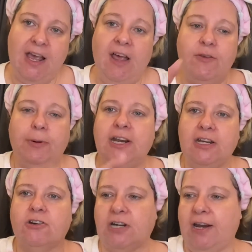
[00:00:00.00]
If you put it in
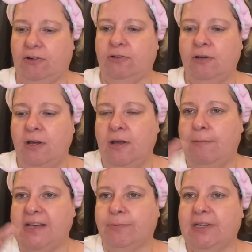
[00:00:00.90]
your title,
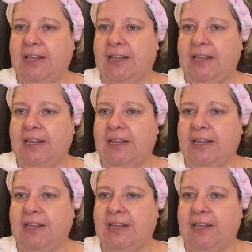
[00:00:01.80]
Mask Monday